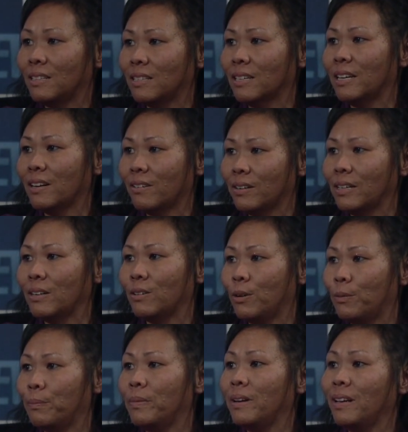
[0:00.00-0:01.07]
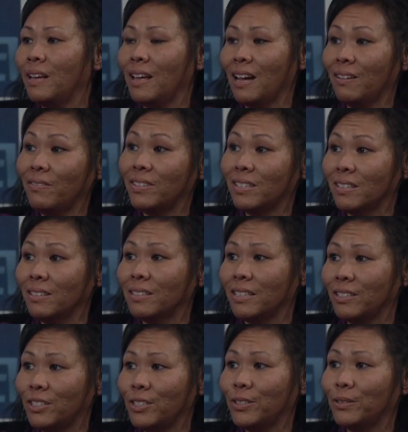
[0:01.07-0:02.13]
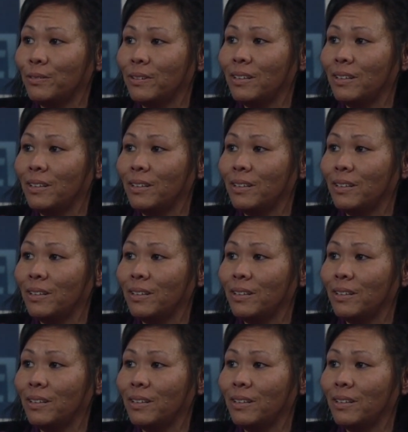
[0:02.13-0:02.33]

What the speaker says: the care in home and facility too,